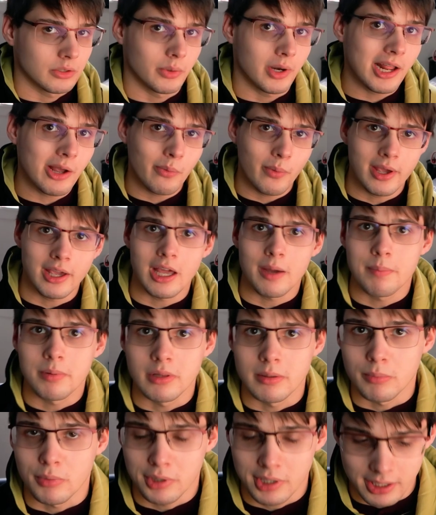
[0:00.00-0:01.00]
So when I wake up
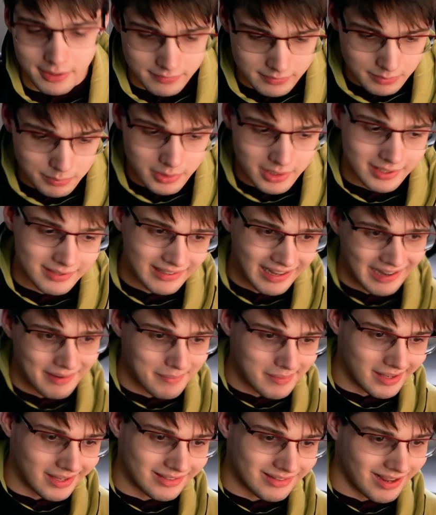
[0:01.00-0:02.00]
in the morning, if someone
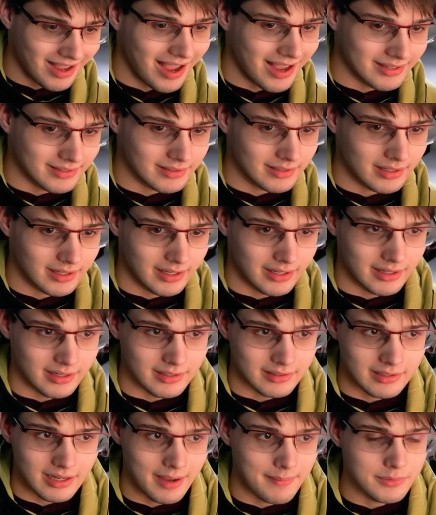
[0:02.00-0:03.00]
assigned me a task in
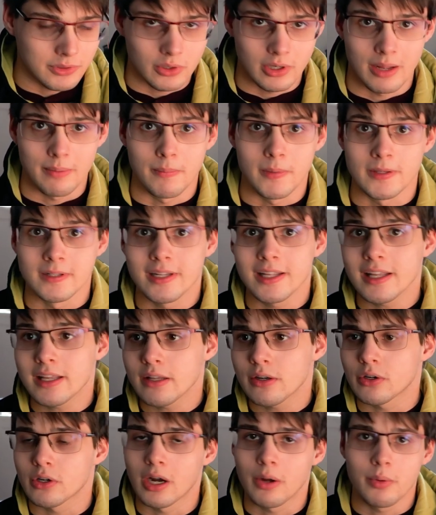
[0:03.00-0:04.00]
that time zone I'm
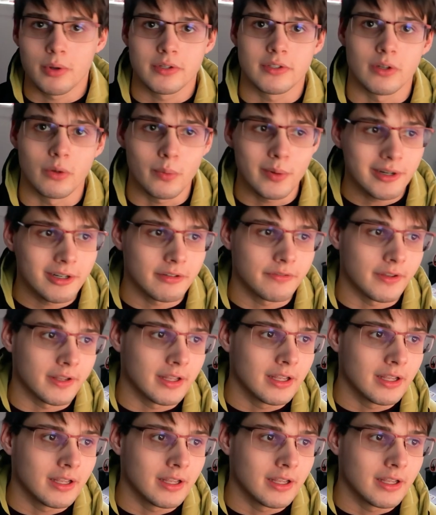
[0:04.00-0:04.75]
in or I wasn't aware of